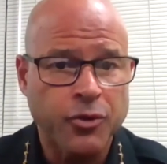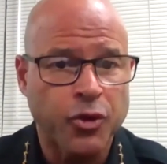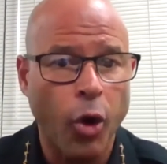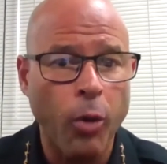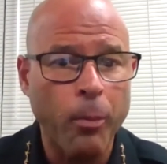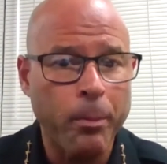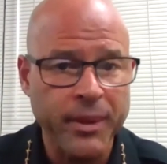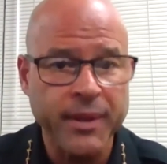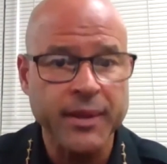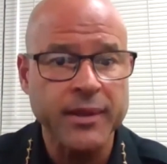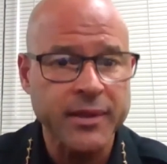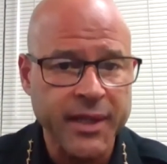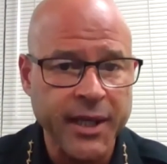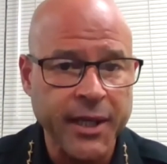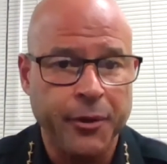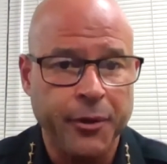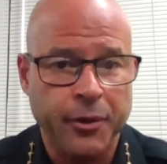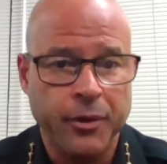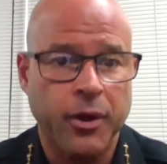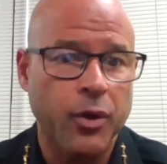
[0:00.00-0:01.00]
don't be a
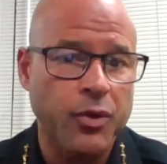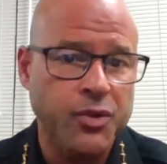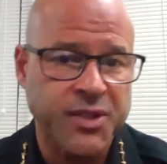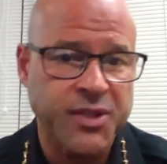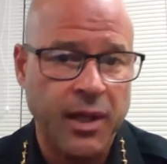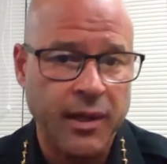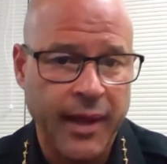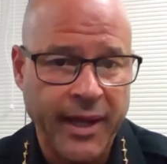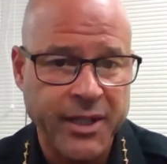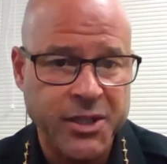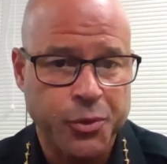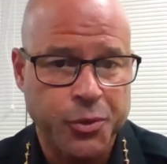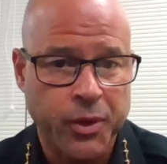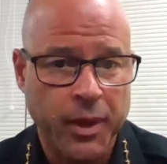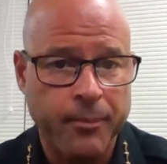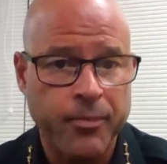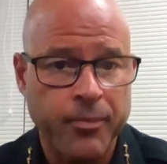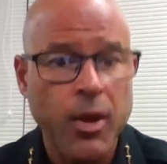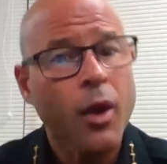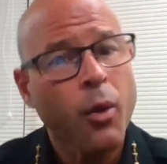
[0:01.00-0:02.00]
leader, go sell ice
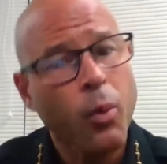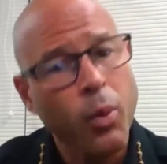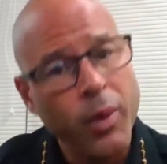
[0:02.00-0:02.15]
cream.